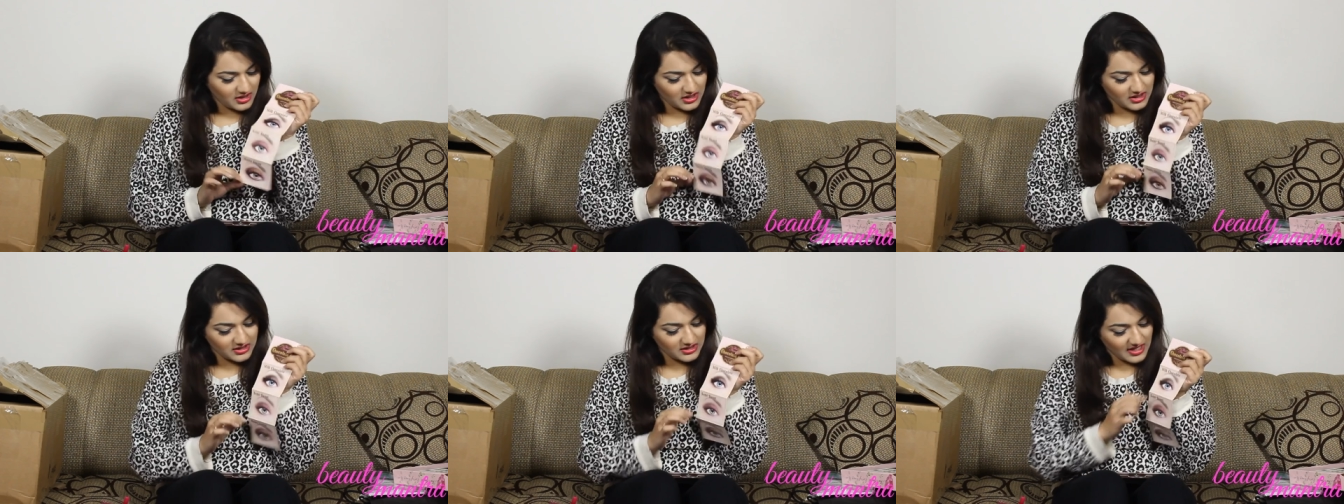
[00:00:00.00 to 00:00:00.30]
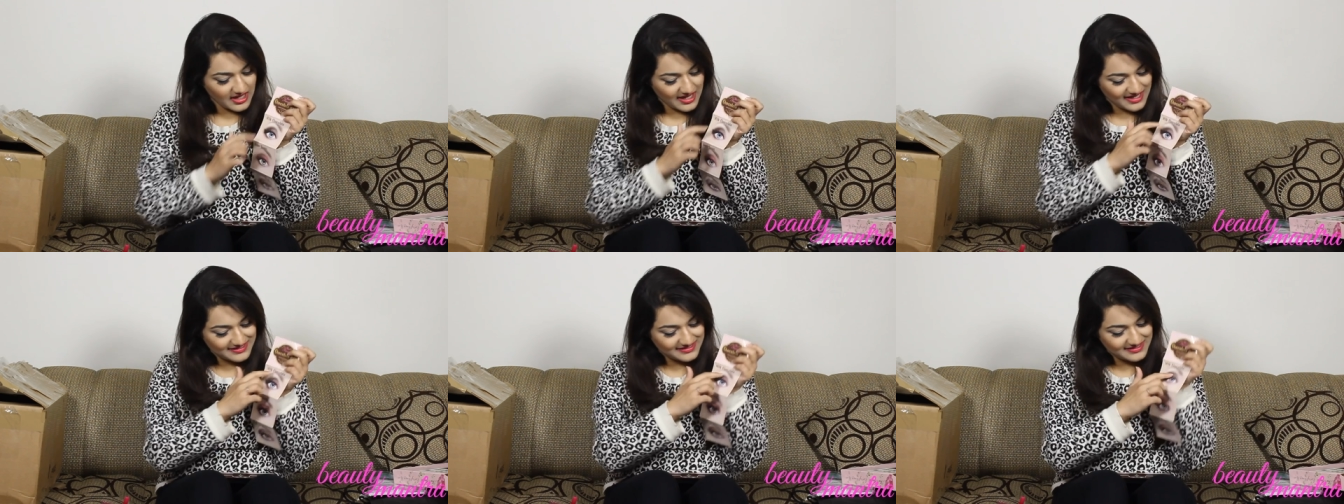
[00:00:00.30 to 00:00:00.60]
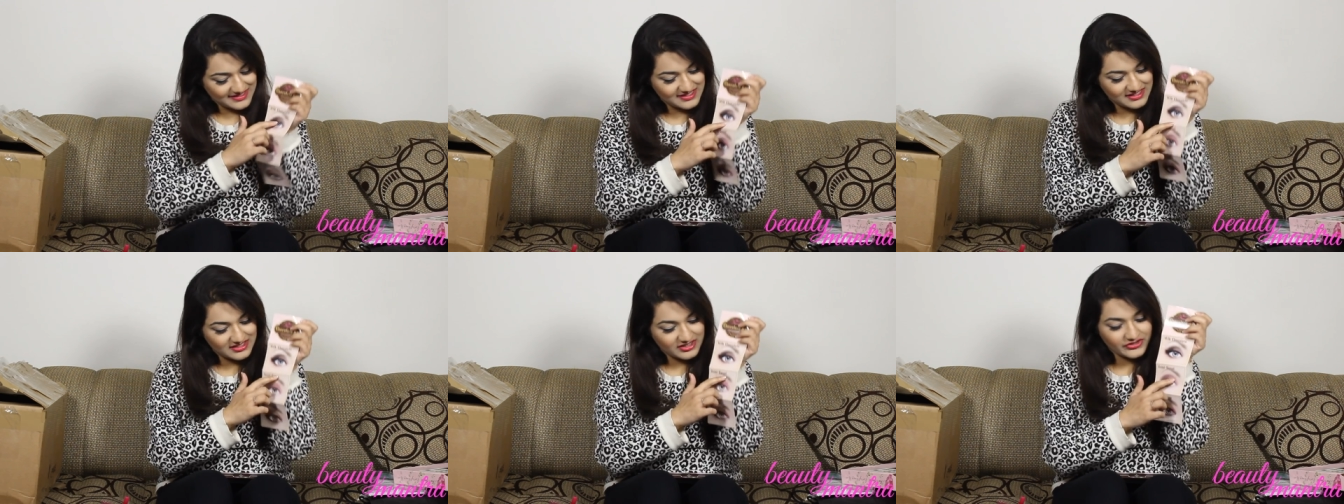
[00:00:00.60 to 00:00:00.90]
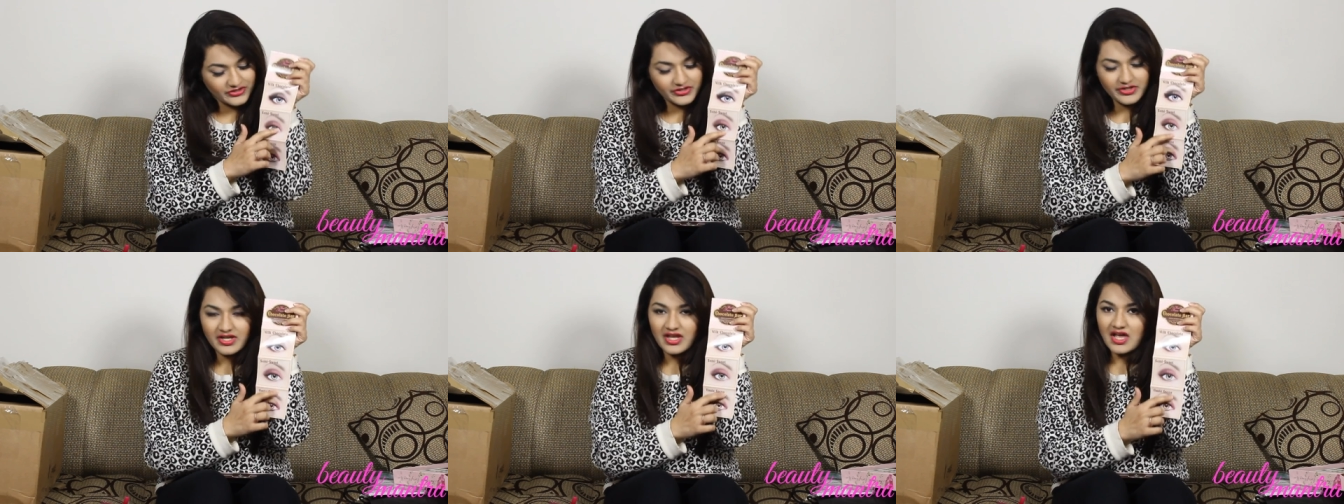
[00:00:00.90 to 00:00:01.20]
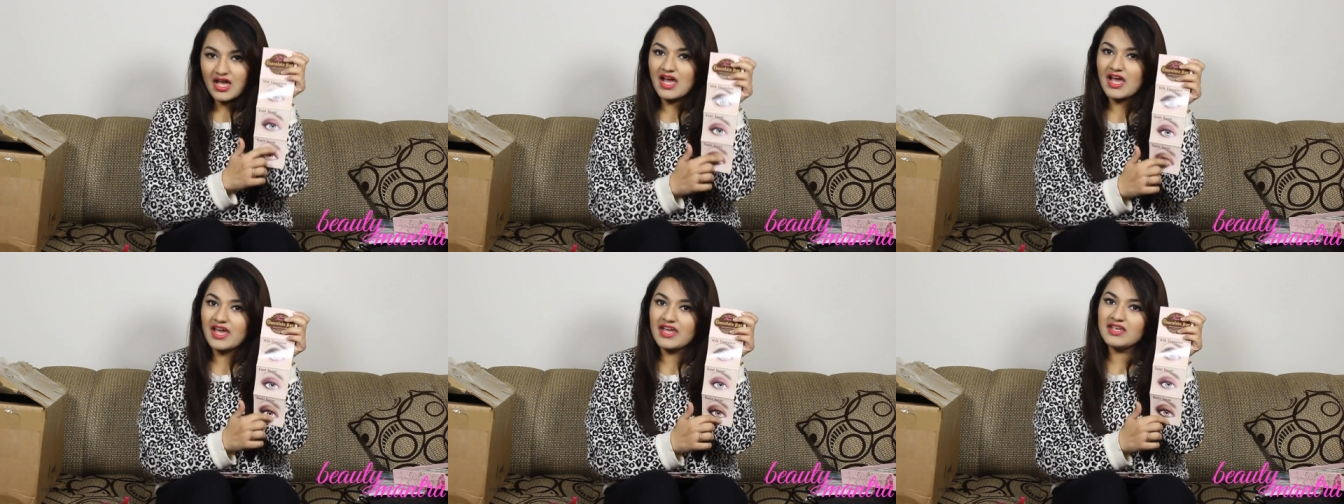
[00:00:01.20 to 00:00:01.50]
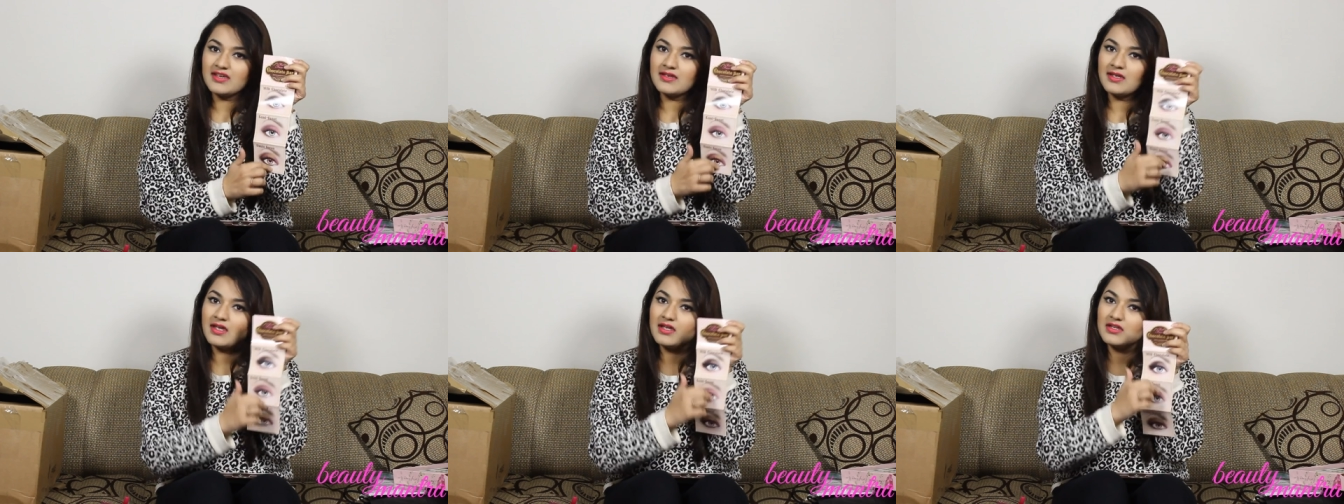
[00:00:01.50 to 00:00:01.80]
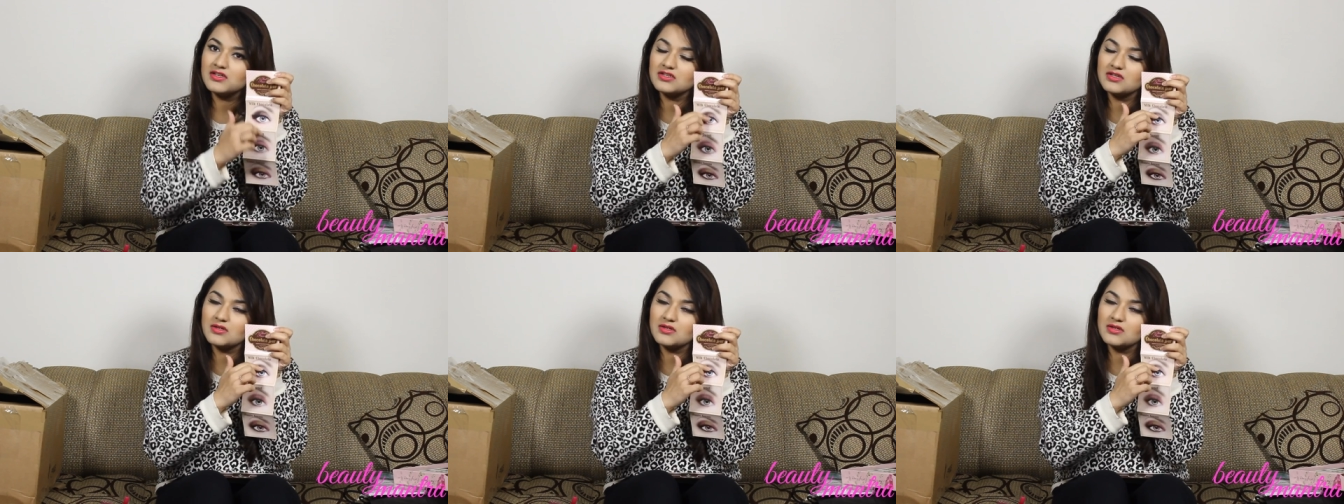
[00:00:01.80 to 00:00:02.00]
It has these 3 eye